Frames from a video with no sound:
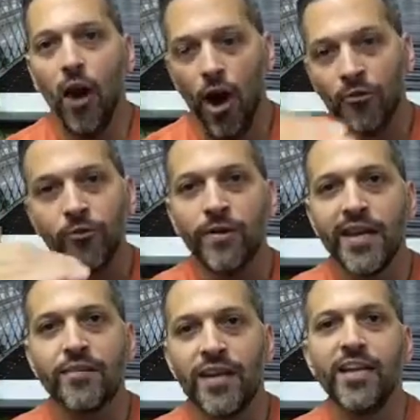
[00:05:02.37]

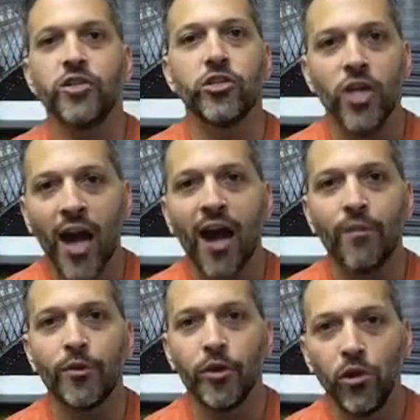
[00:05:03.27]
underneath each
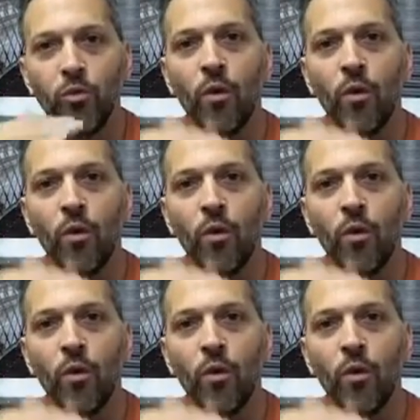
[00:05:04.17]
job, you